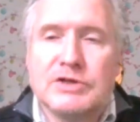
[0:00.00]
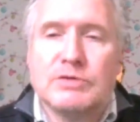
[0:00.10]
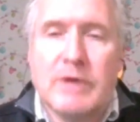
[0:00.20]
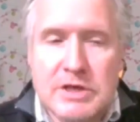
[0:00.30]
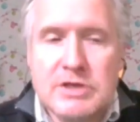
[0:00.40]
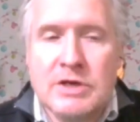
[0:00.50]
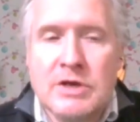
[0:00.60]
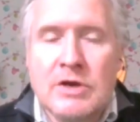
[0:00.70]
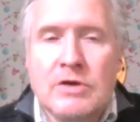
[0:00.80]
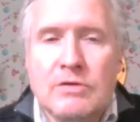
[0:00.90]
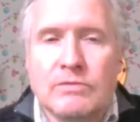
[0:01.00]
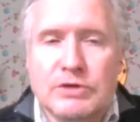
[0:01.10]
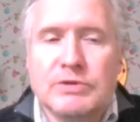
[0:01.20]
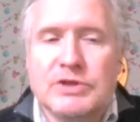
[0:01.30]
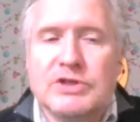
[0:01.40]
last week,
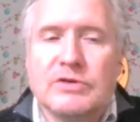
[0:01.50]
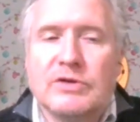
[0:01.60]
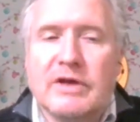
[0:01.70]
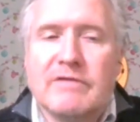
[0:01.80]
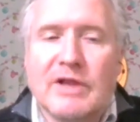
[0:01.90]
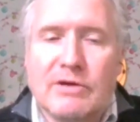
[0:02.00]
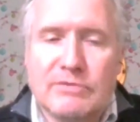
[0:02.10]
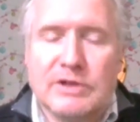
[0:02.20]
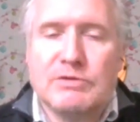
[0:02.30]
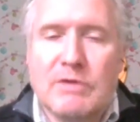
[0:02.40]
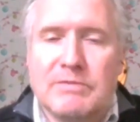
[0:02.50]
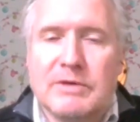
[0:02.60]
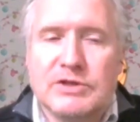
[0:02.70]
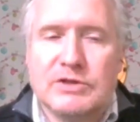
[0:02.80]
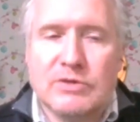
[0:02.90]
which would certainly have allowed it to
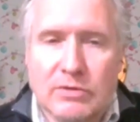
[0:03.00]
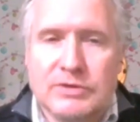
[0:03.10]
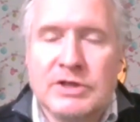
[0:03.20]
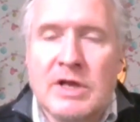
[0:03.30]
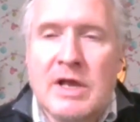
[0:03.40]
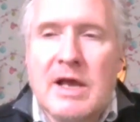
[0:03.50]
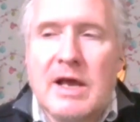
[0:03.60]
open its doors.